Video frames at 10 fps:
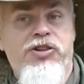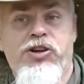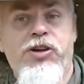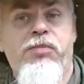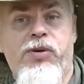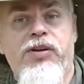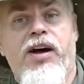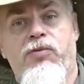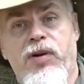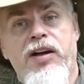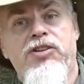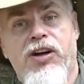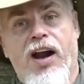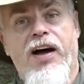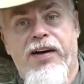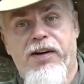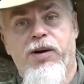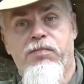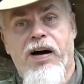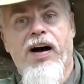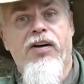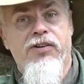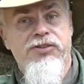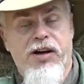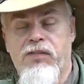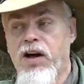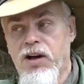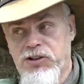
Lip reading: She can put that ridge line up by herself.